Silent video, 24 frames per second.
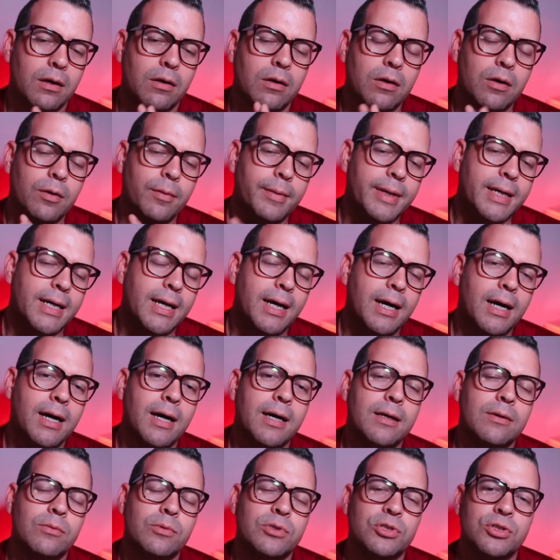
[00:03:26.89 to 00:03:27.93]
Oh my
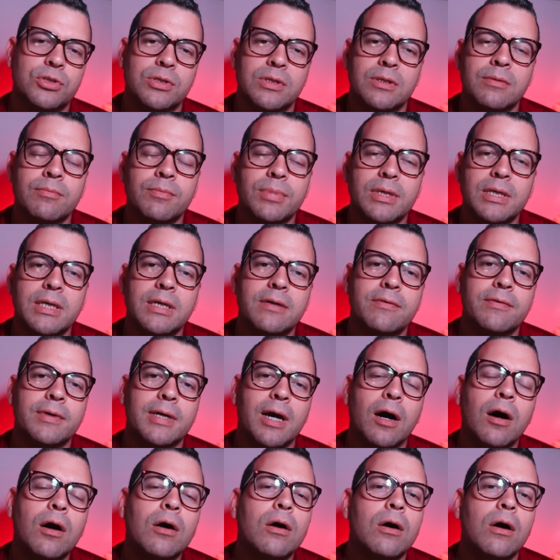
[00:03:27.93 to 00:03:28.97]
God, we shouldn't be giving
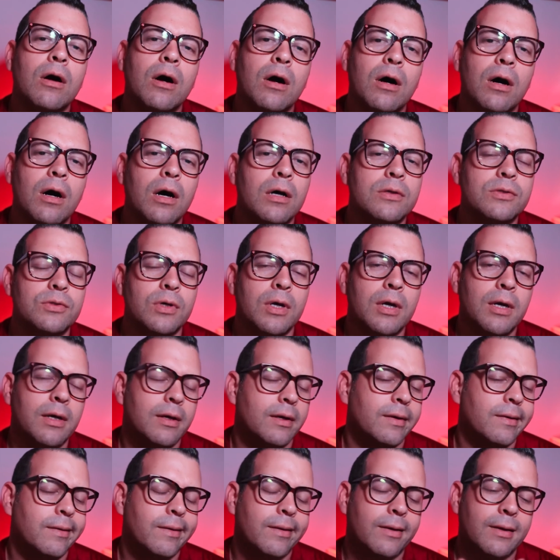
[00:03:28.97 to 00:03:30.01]
alcohol.
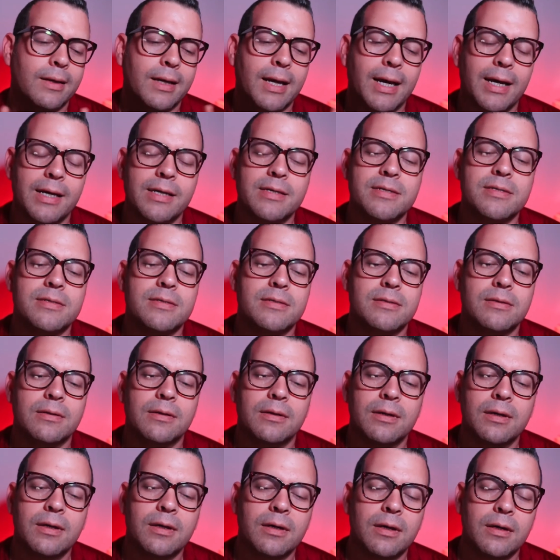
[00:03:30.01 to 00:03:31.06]
To... Guys,
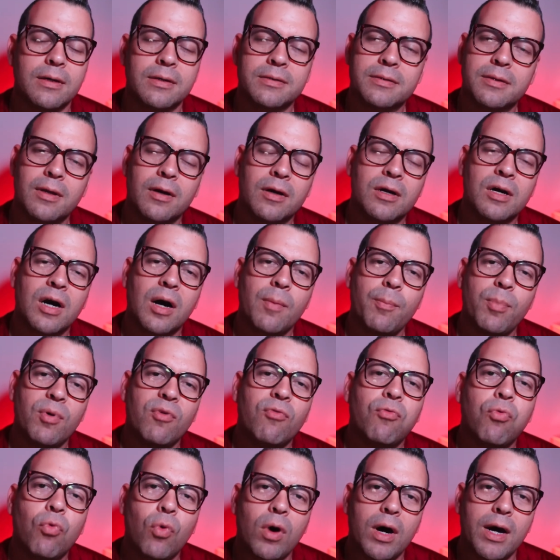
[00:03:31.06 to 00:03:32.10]
a, a, a cup
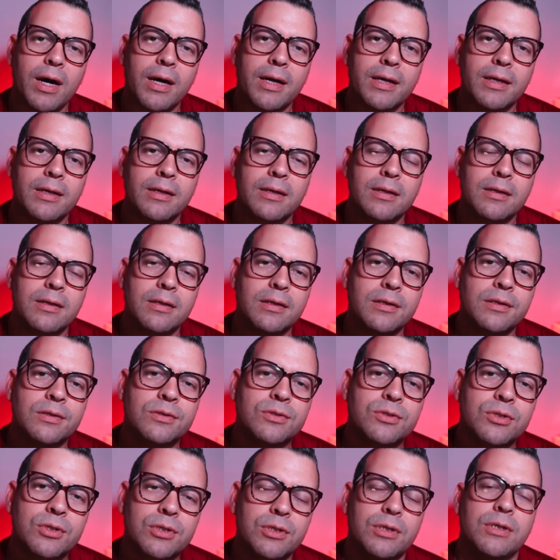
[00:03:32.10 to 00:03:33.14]
of wine
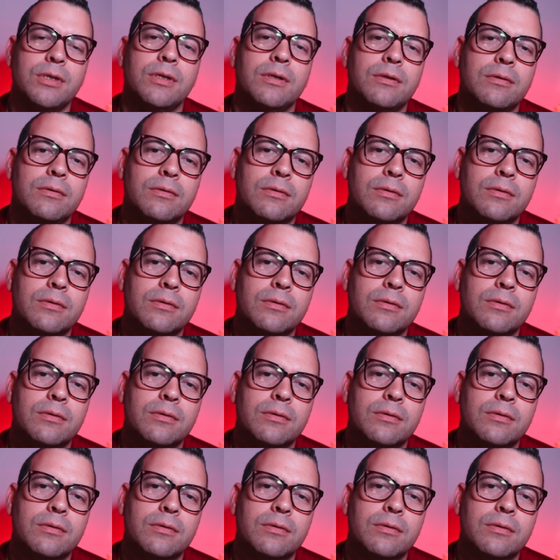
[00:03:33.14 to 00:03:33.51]
is good.